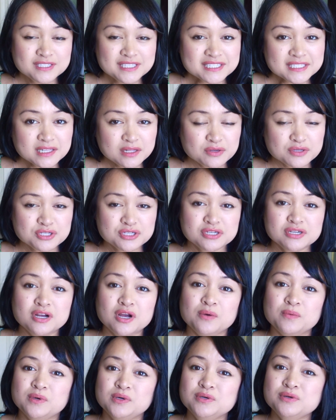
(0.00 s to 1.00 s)
disclosure,
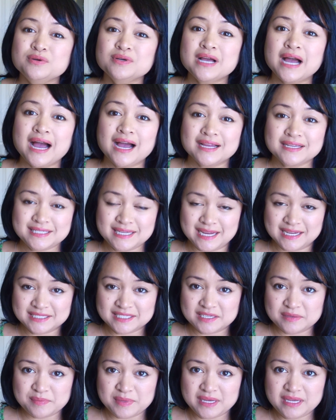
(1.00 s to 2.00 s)
Ohuhu
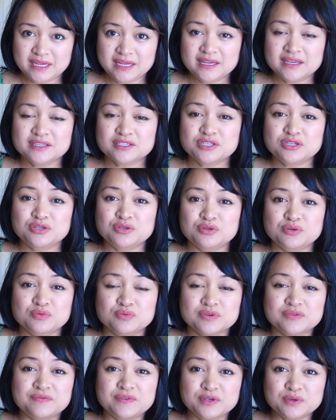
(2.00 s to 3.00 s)
contacted me to
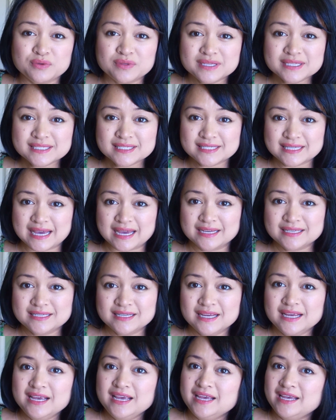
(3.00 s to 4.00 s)
review this set.
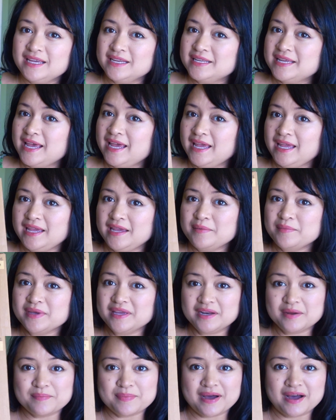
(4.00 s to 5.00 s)
It came
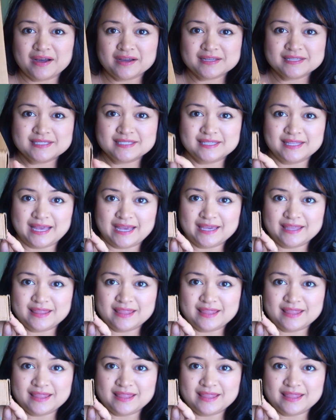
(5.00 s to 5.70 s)
in a box like